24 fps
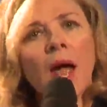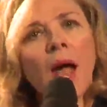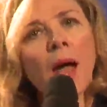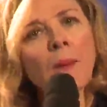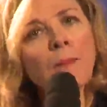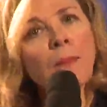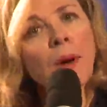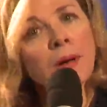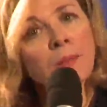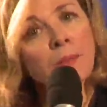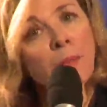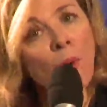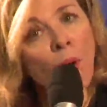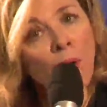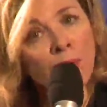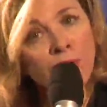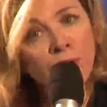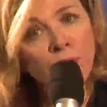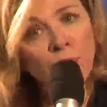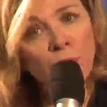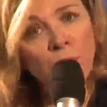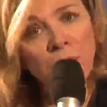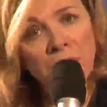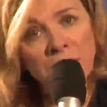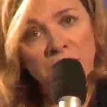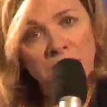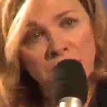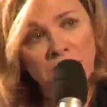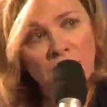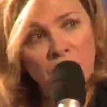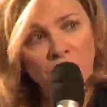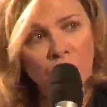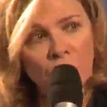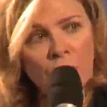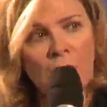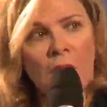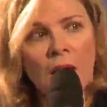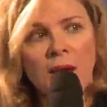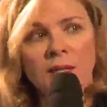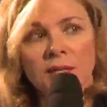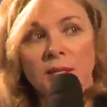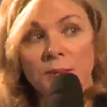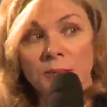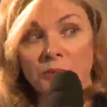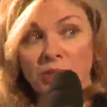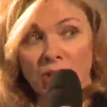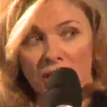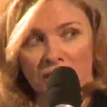uh, but also being
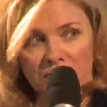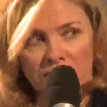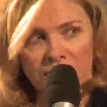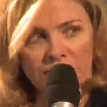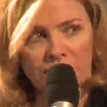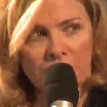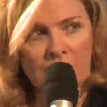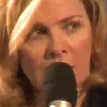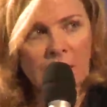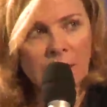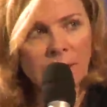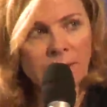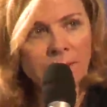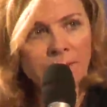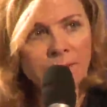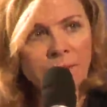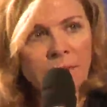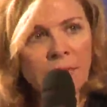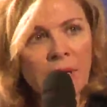sexualized, objectified,